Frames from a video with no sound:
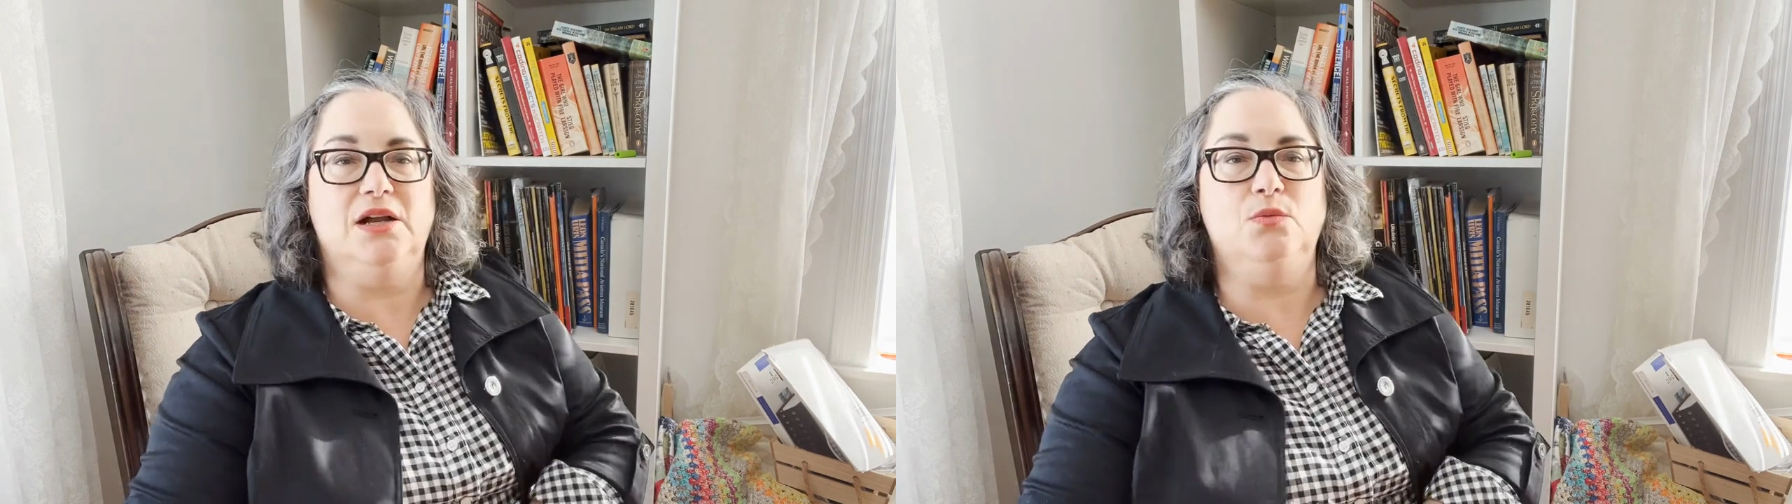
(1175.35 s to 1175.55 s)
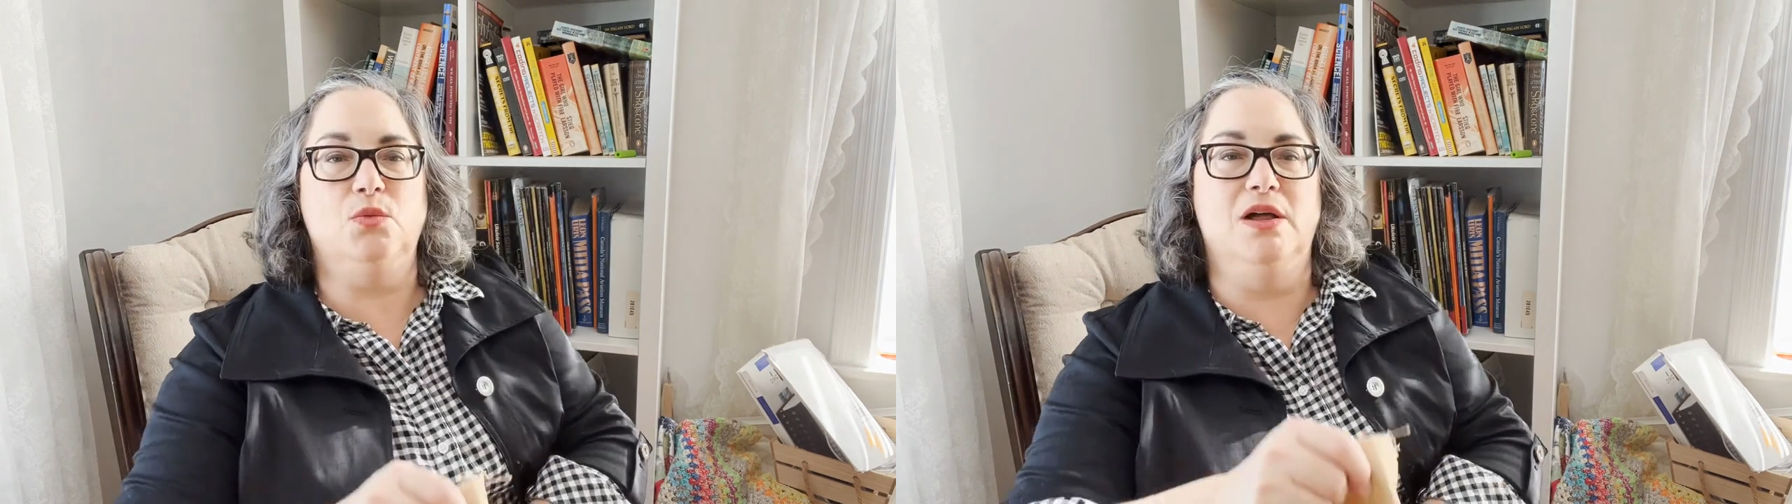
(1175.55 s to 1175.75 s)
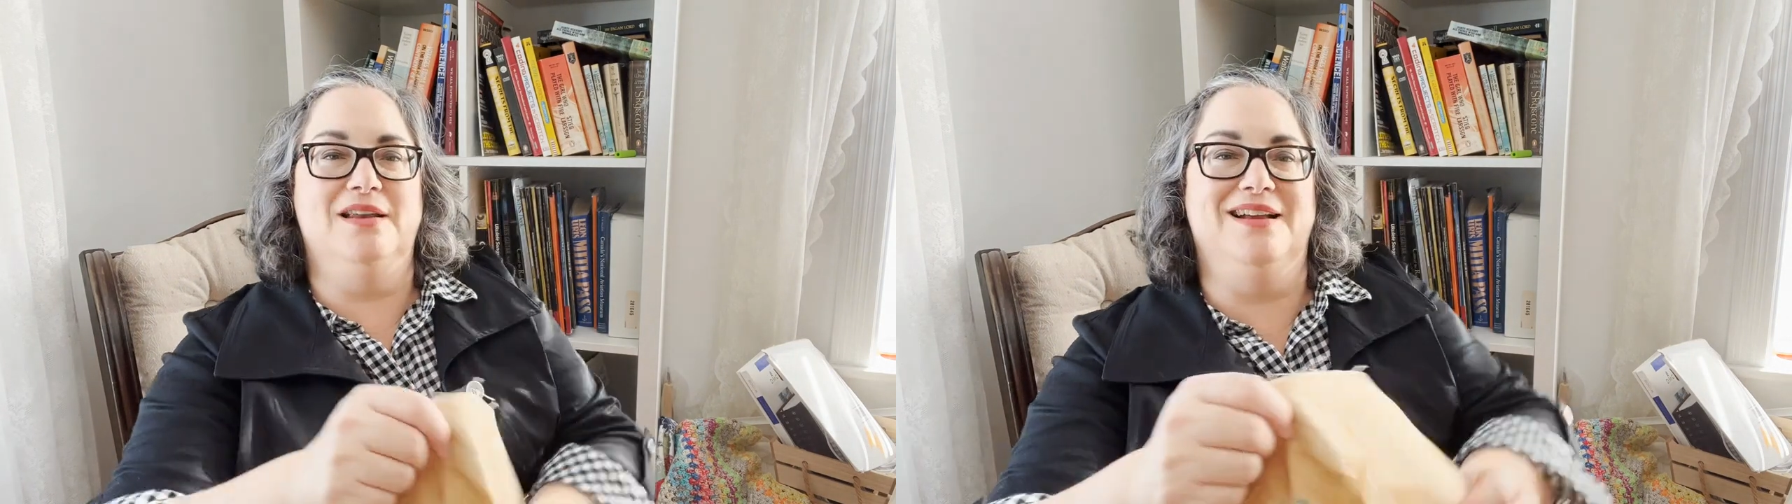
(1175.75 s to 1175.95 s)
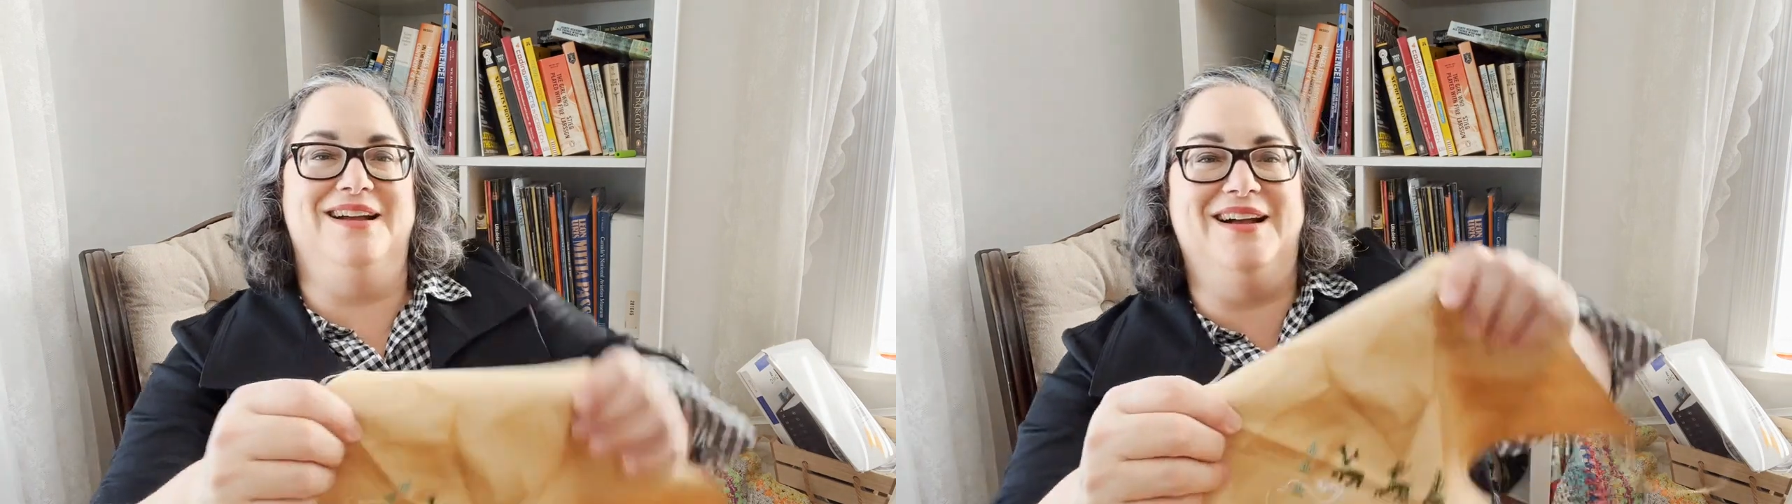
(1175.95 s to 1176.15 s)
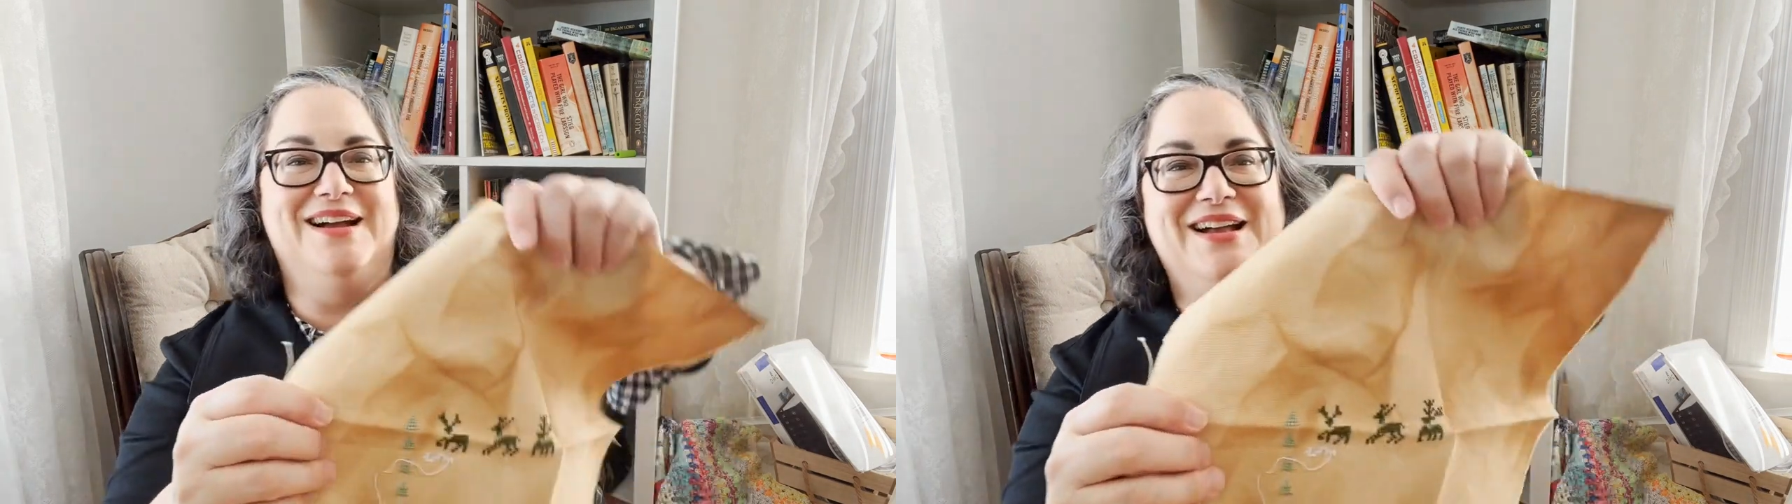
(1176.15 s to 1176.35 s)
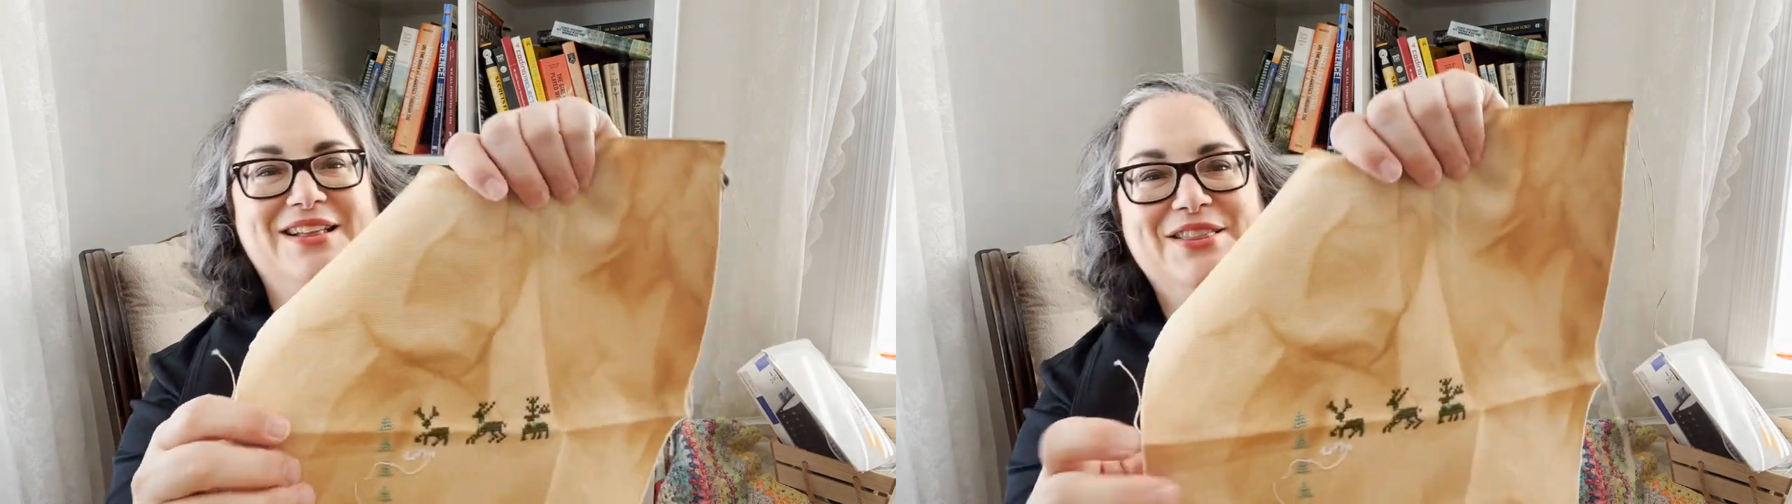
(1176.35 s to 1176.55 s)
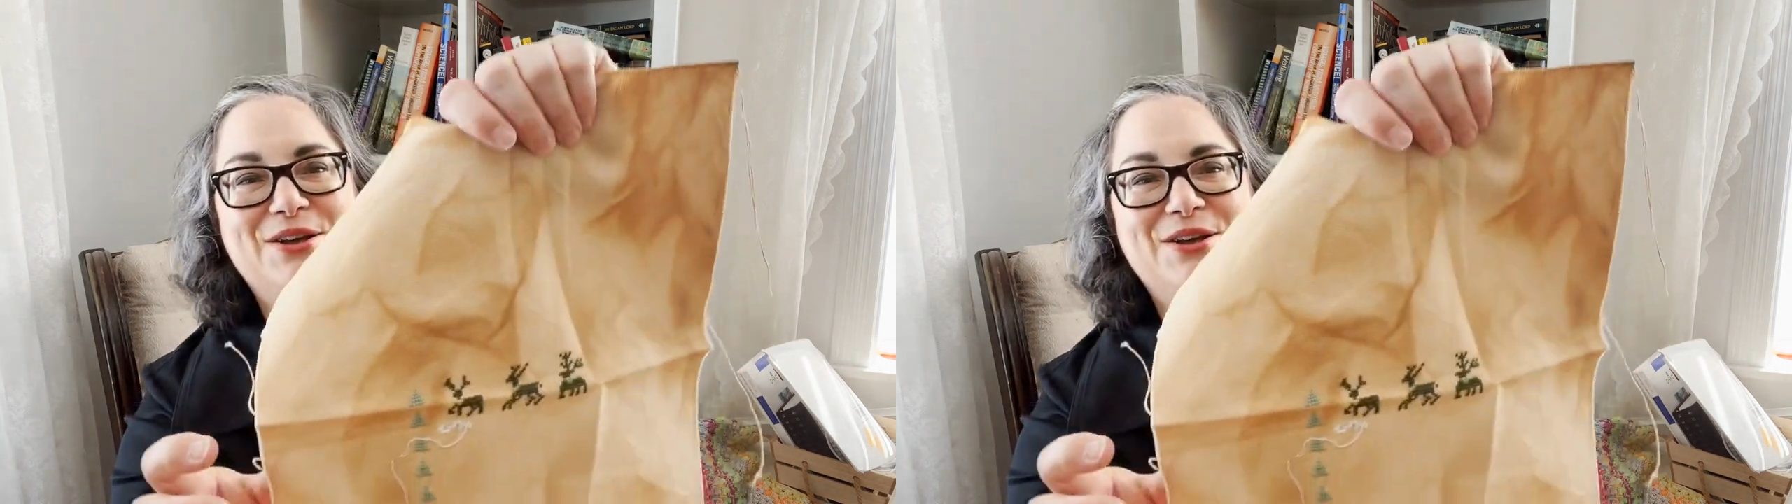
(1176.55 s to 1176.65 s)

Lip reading: and 1 on the